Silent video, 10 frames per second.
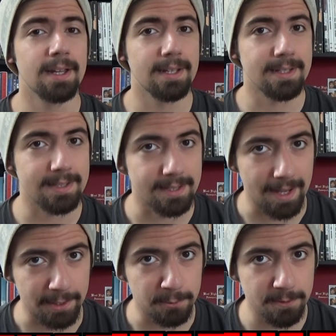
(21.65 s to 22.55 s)

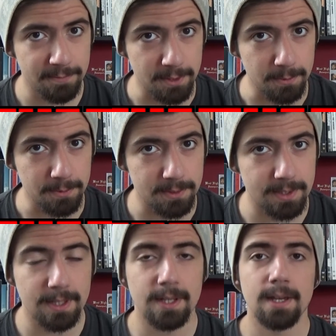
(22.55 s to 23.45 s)
Slacker
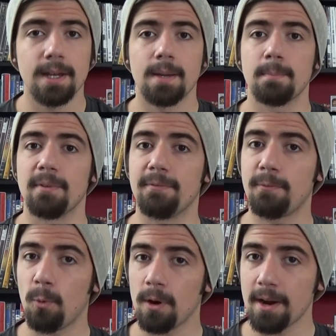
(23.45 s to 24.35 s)
Reviews.
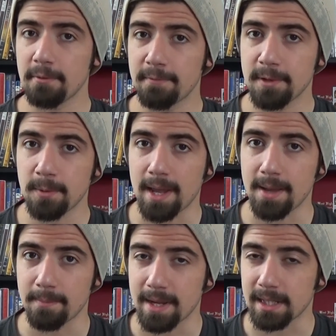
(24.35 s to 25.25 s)
Before I review
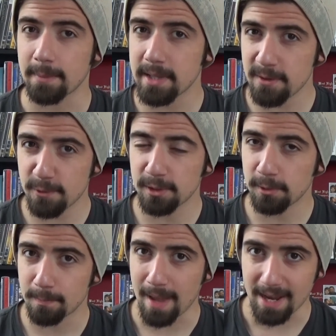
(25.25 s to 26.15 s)
Ant-Man, let me give you a
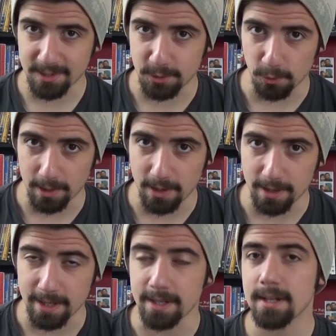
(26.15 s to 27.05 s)
little backstory
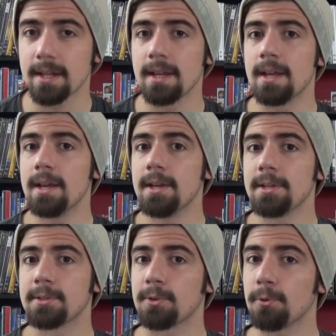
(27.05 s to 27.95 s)
on it.
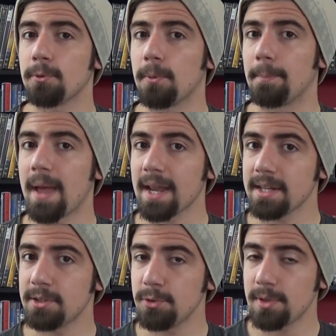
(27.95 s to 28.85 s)
So, back
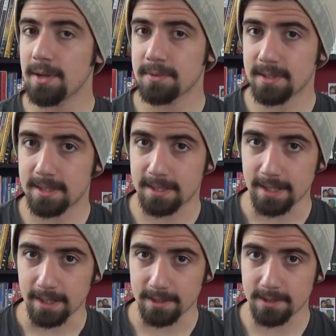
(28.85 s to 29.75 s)
in
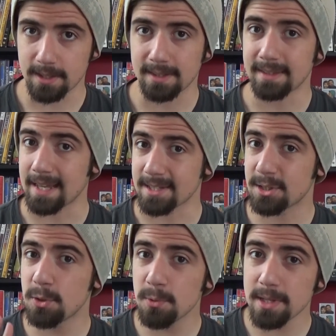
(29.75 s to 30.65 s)
2006, and that's
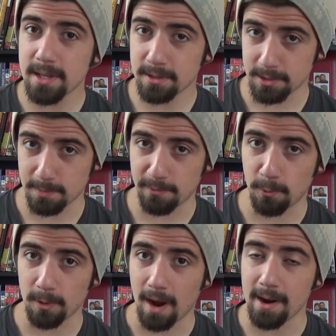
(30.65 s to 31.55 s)
2 years
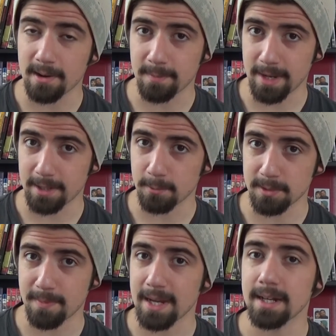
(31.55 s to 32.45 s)
before Iron Man
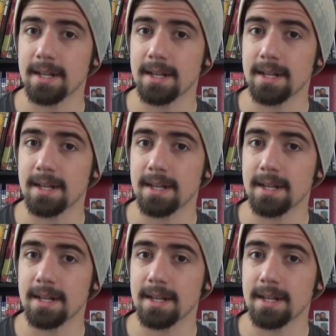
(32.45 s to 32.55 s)
was made,